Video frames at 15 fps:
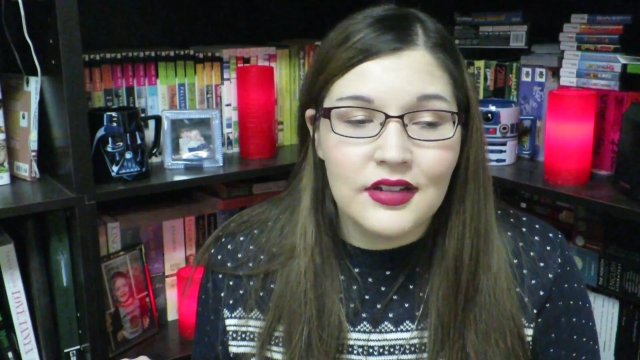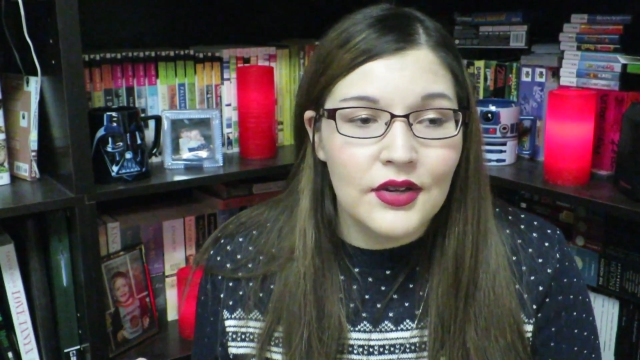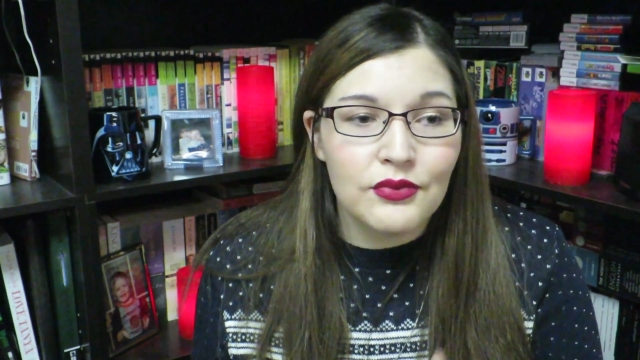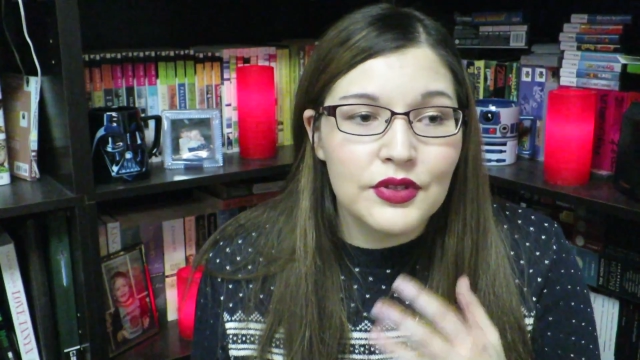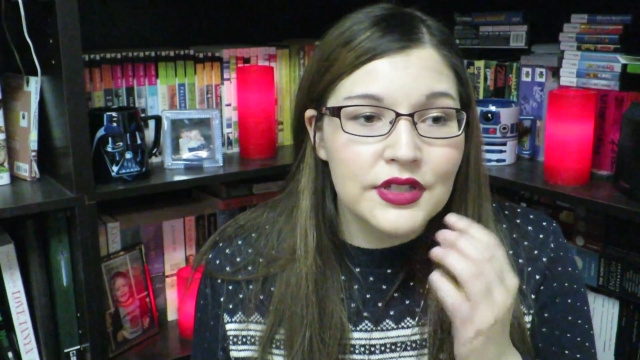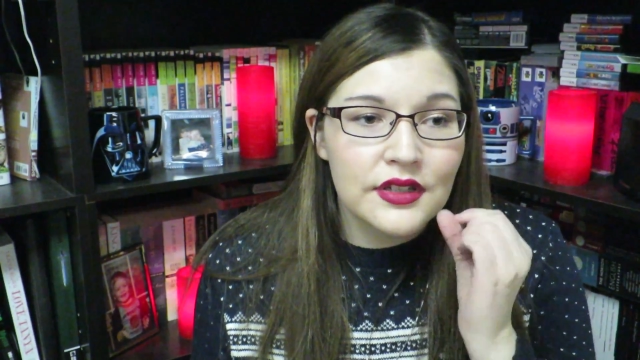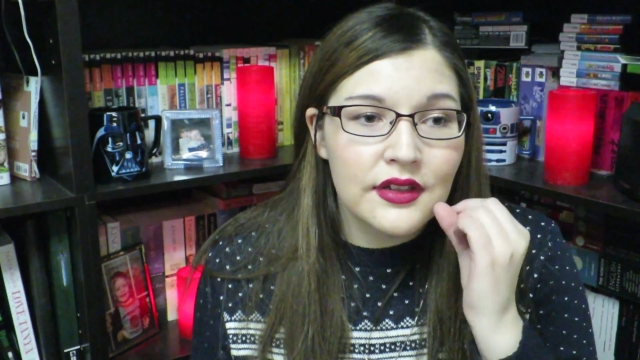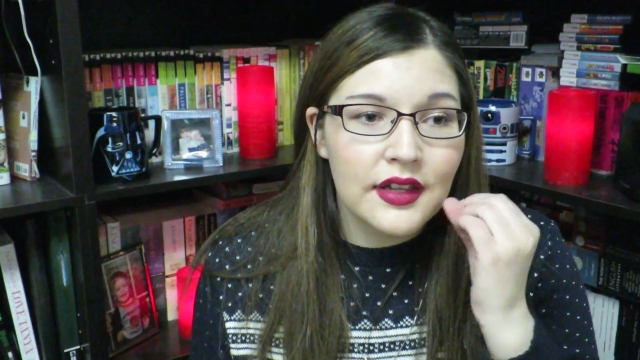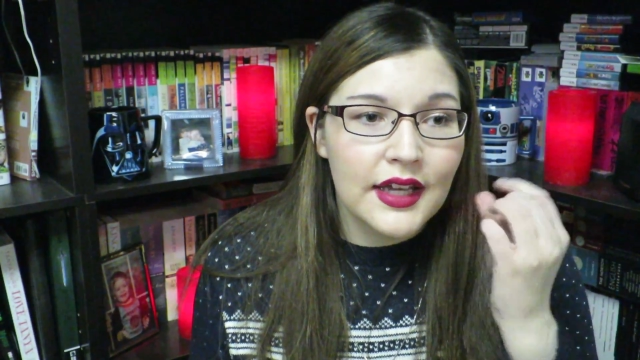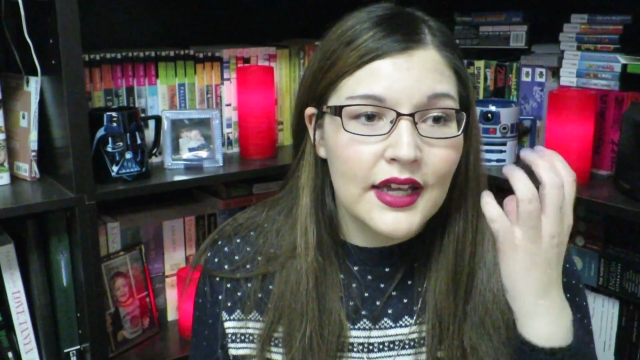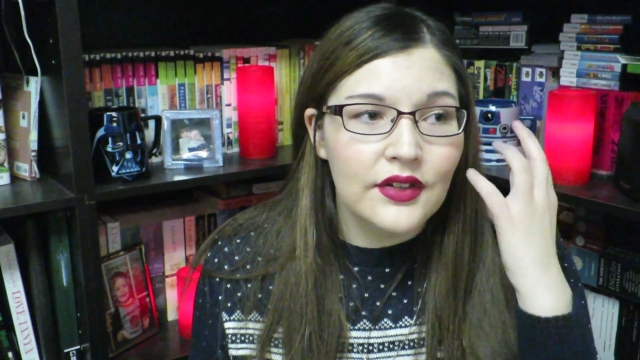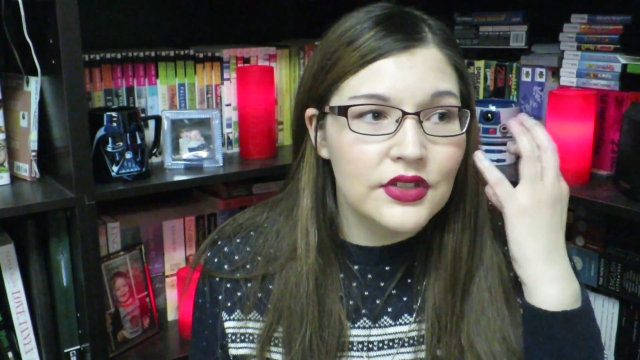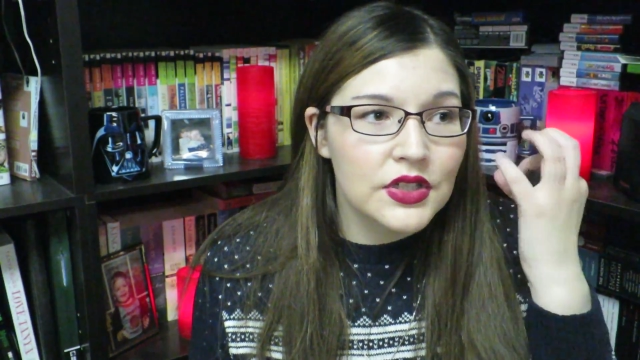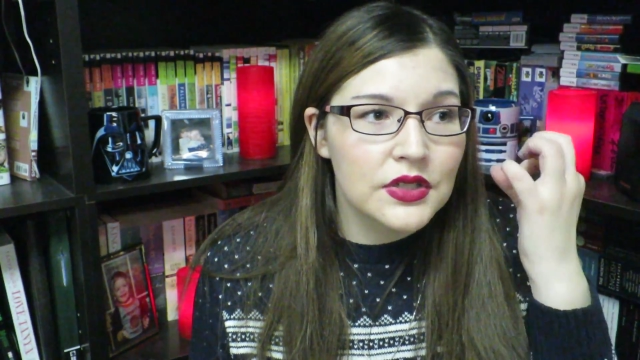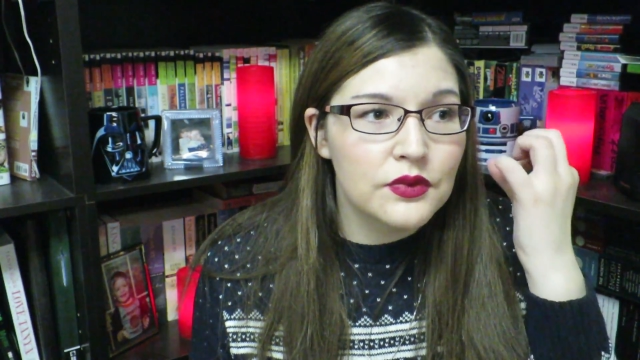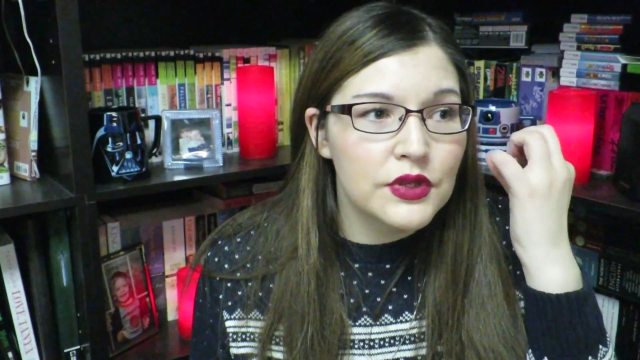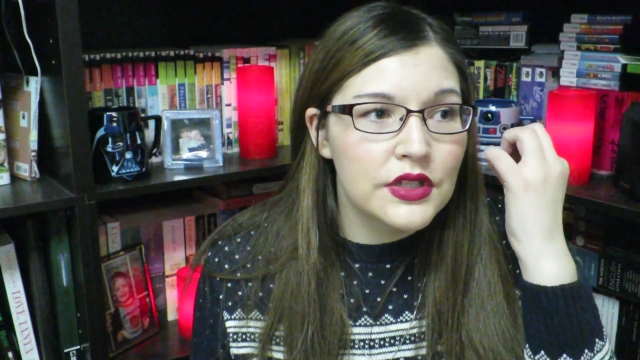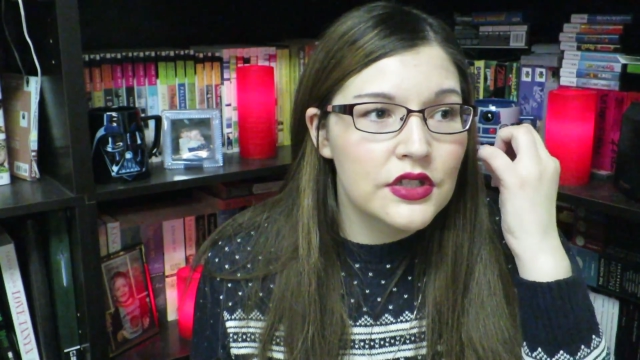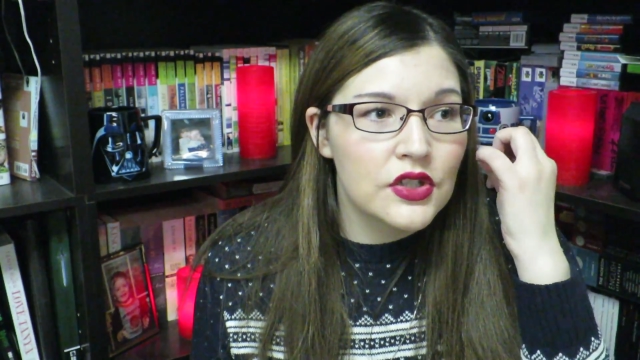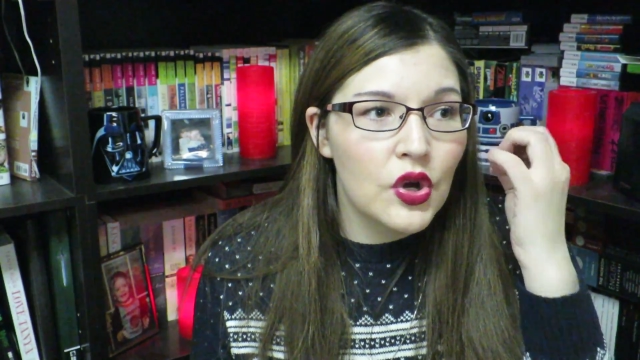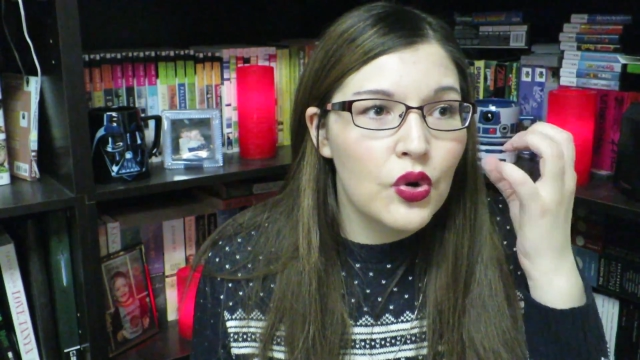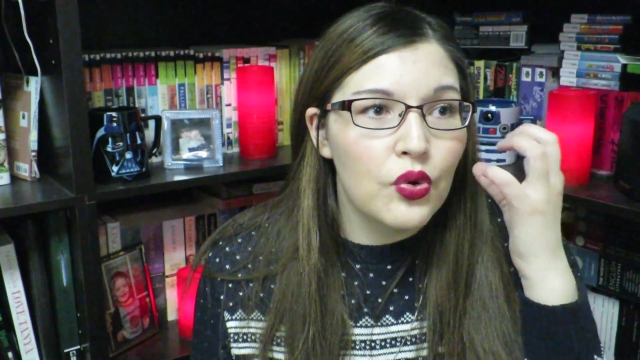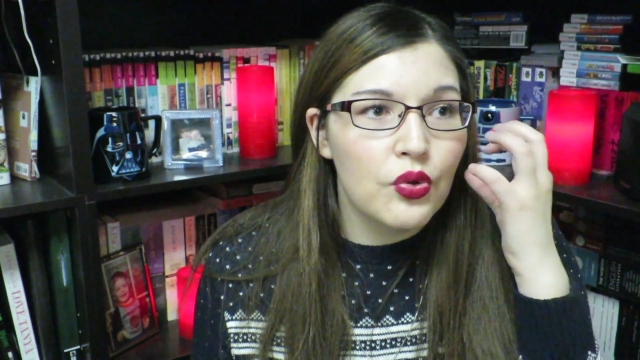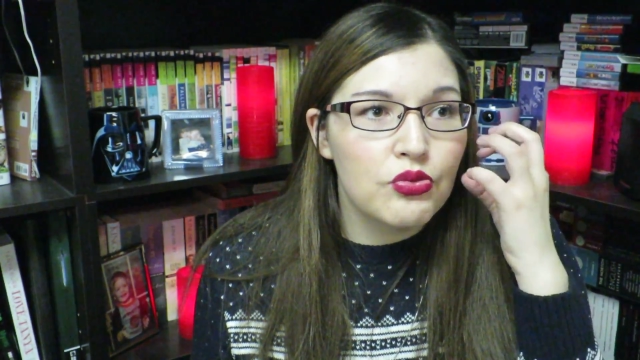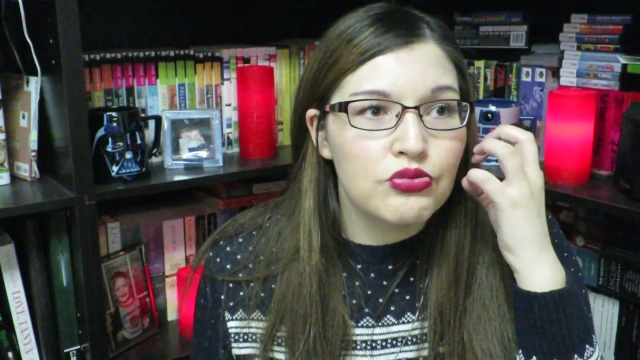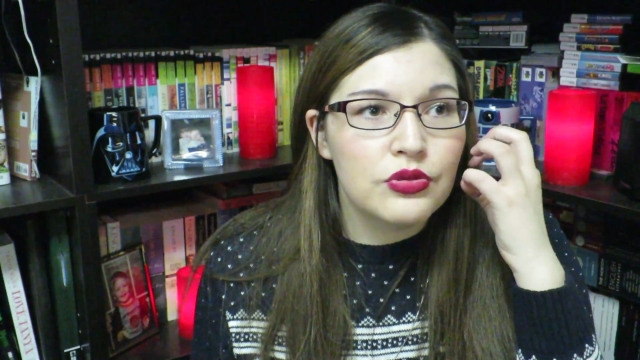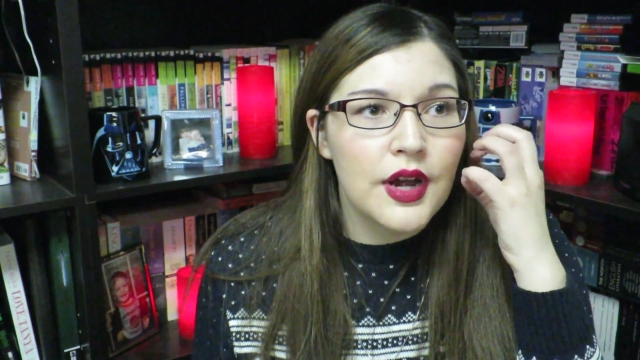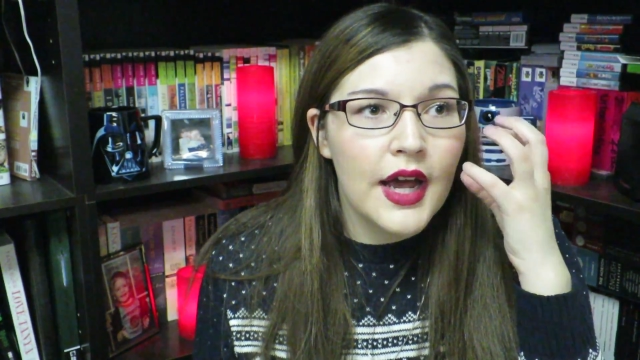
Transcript: it just was so